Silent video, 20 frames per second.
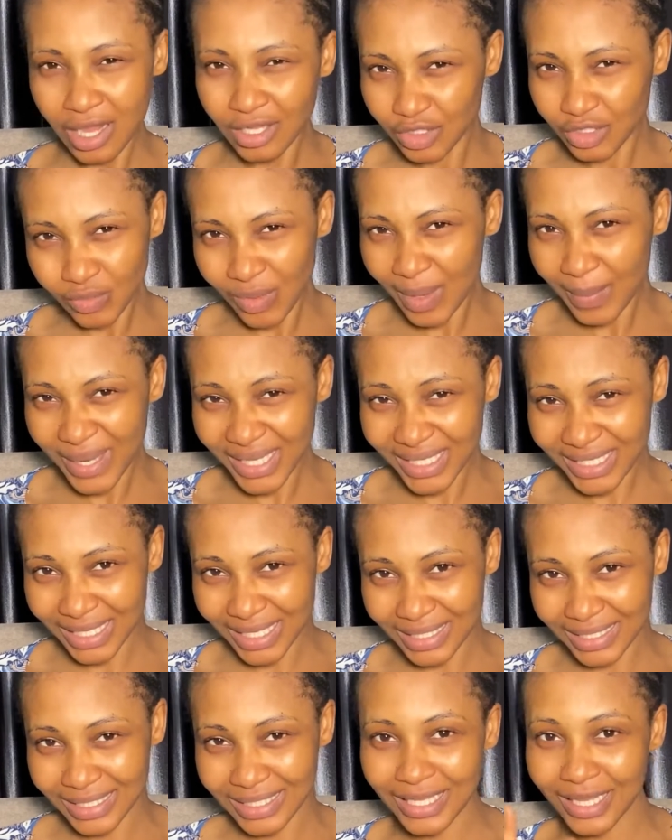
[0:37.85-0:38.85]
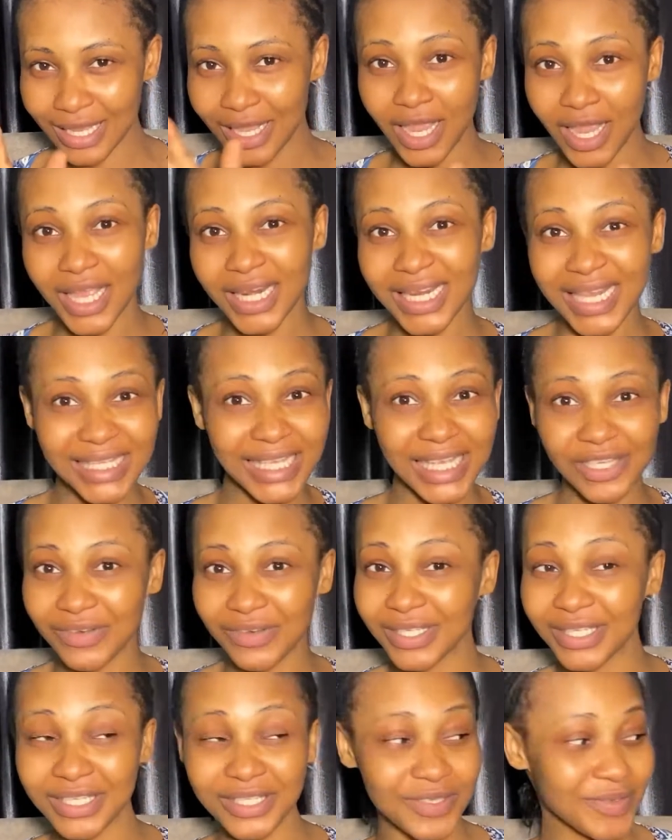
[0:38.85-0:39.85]
Do I make sense? Let's head
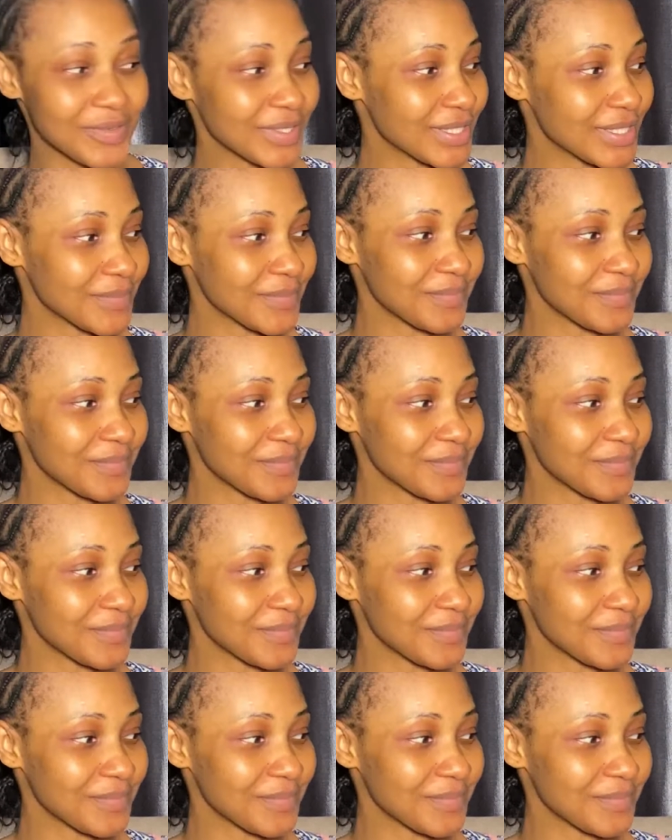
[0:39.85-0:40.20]
right into it.